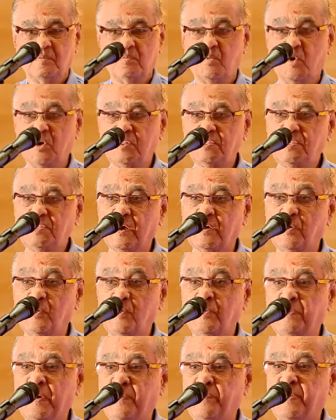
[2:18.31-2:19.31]
Both the
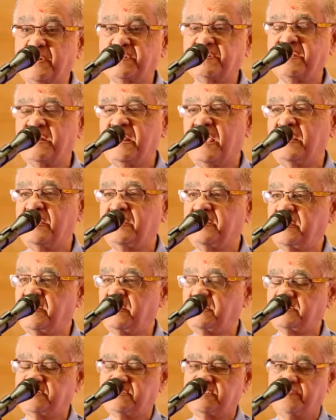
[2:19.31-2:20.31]
group of
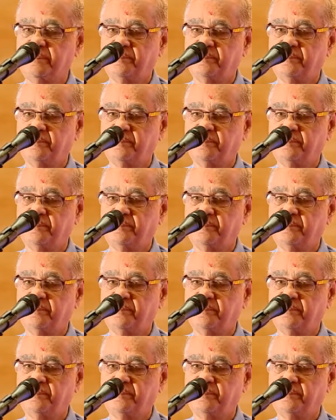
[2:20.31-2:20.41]
personalities